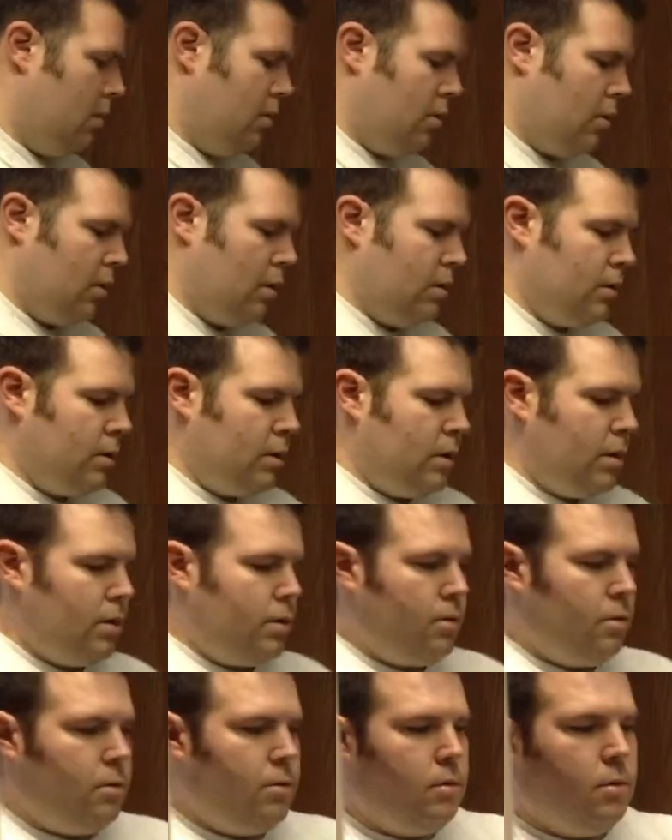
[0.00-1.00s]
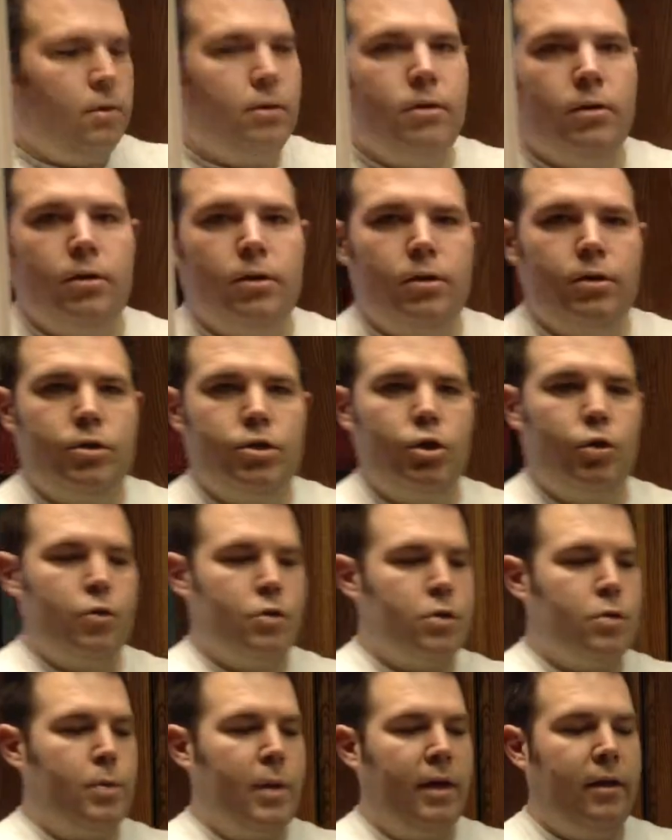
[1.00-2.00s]
You can see Joe's
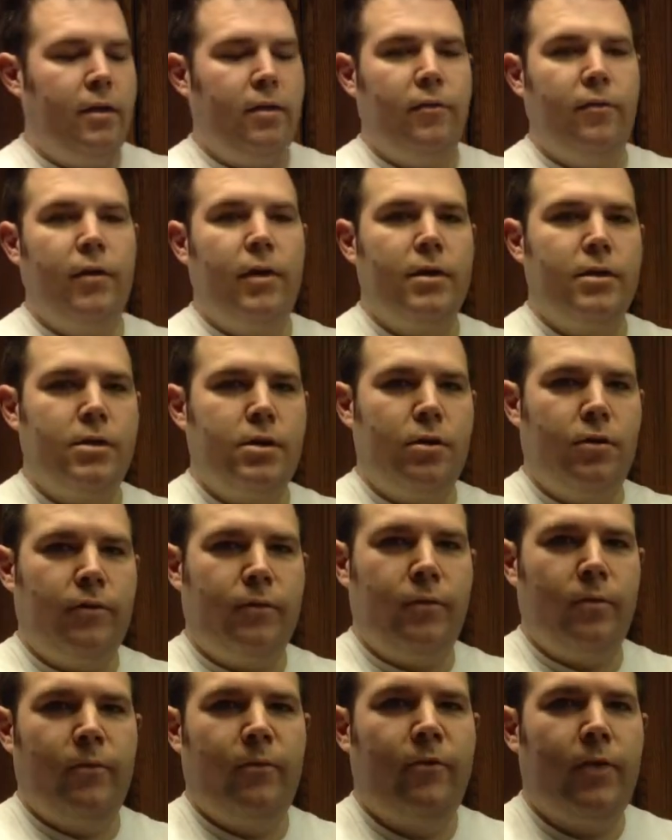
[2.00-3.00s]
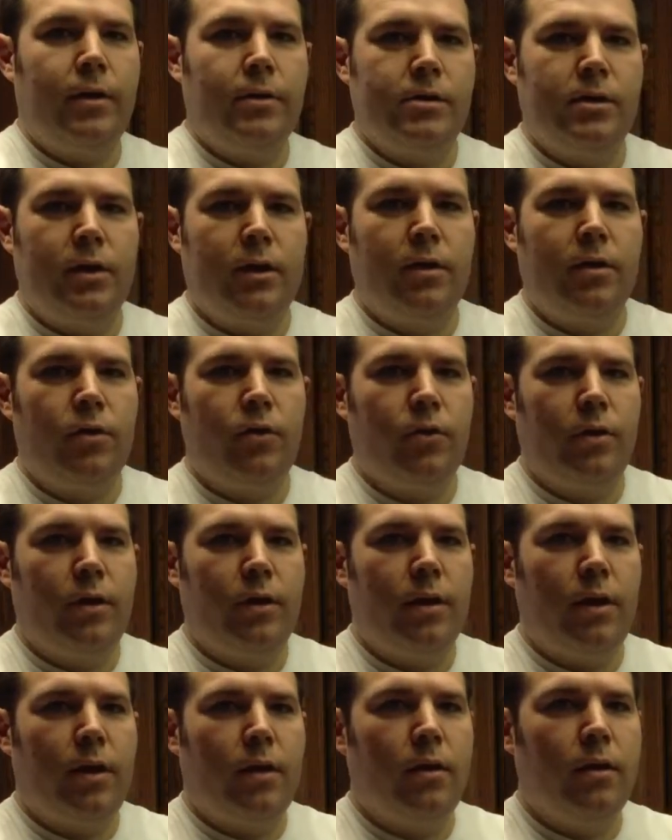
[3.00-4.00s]
smiling face here from Fat, Sick, and Nearly
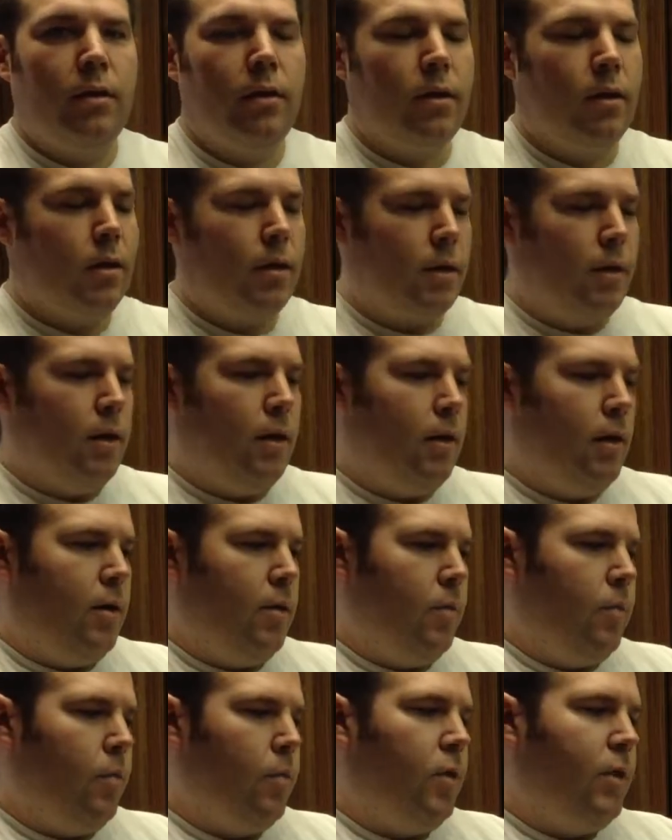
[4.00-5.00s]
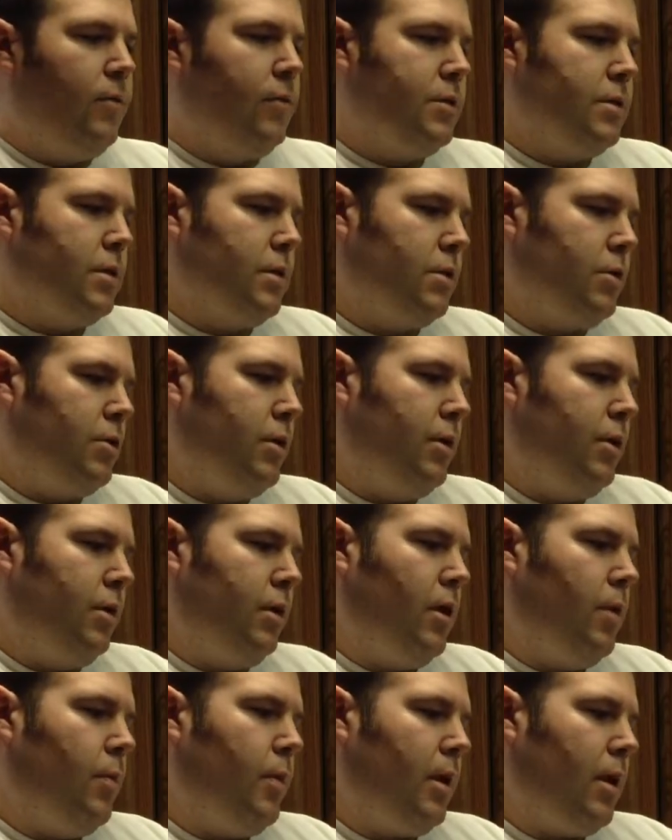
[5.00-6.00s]
Dead. Breville's an Australian
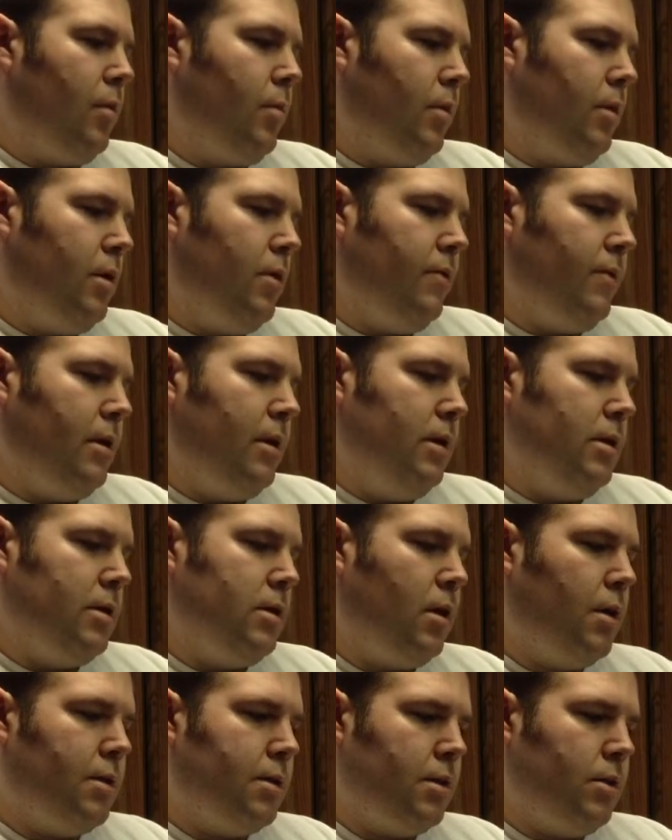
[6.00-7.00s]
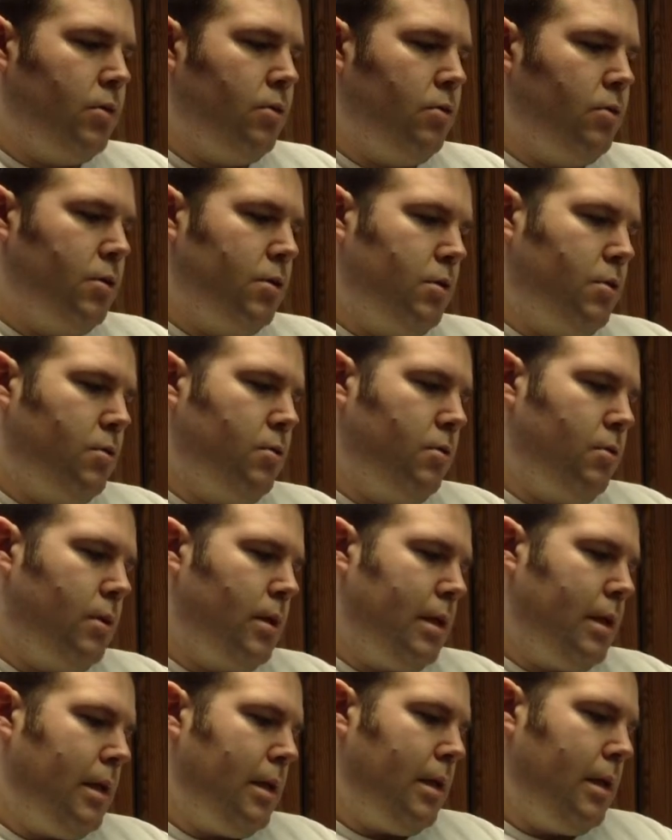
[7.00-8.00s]
company, I believe, and he's an Aussie too, so
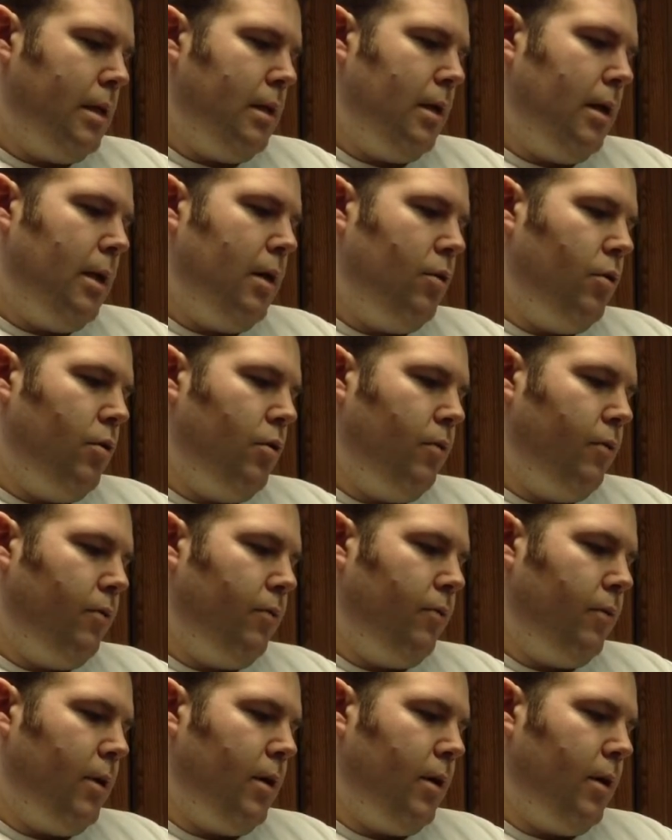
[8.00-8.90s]
I don't know if